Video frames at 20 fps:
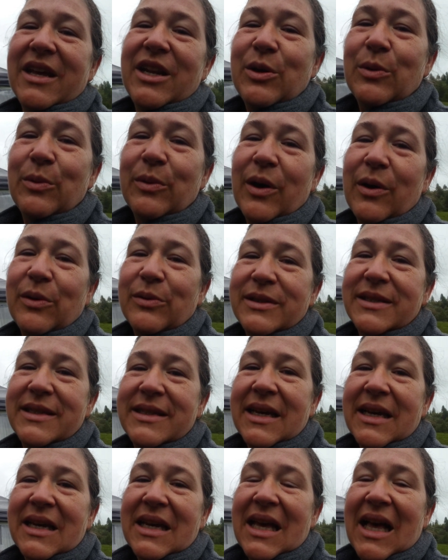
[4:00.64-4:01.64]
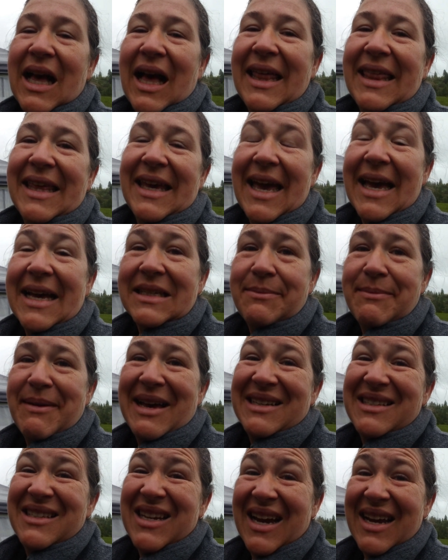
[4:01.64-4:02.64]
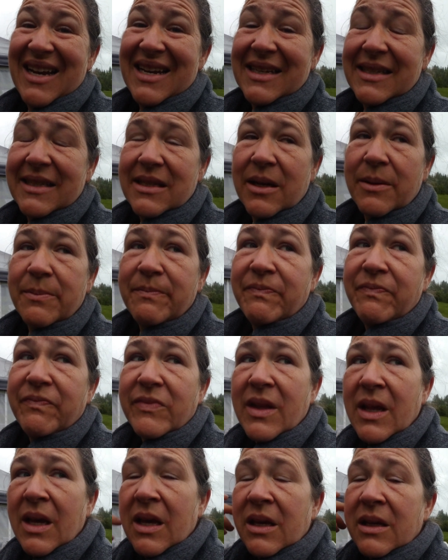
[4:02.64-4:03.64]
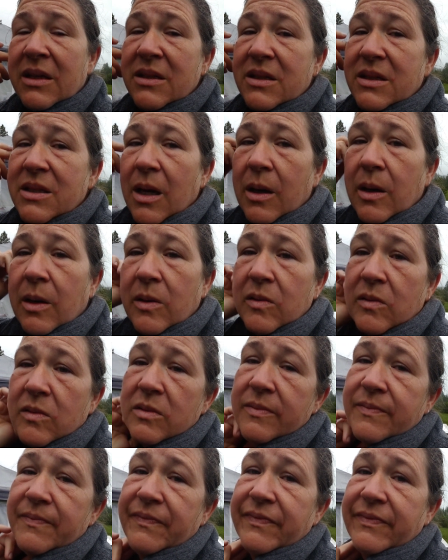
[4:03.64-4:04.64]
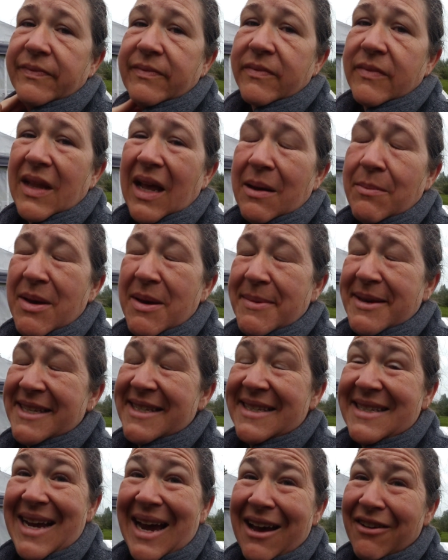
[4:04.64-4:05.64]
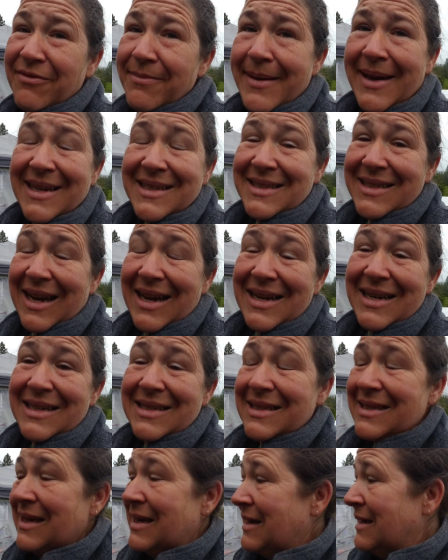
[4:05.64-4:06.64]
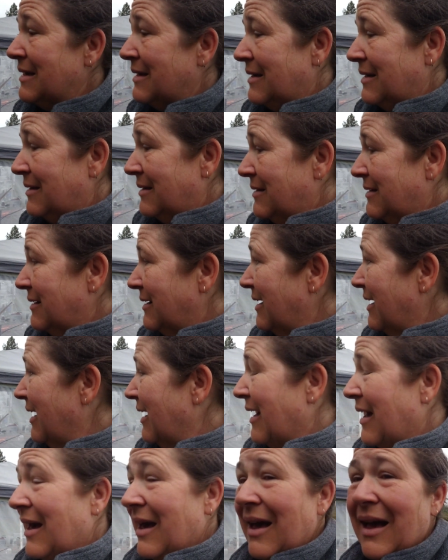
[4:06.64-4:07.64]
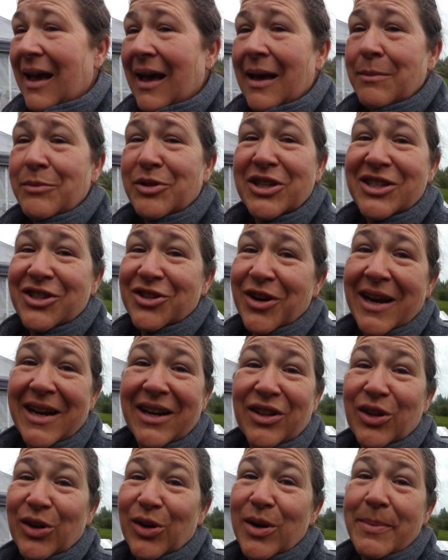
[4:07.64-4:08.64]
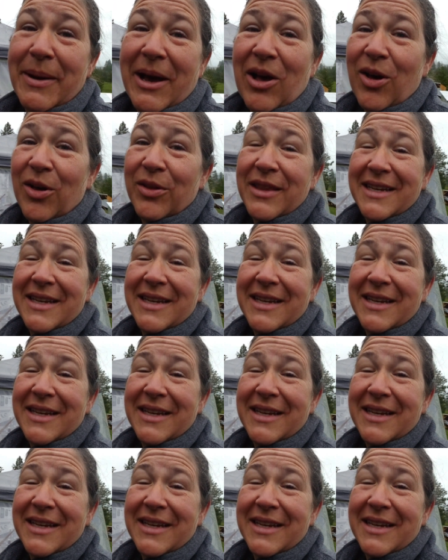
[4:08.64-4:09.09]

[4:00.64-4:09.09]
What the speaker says: the new goats, I think has mastitis. So, and maybe staph mastitis. I'm just trying to learn about all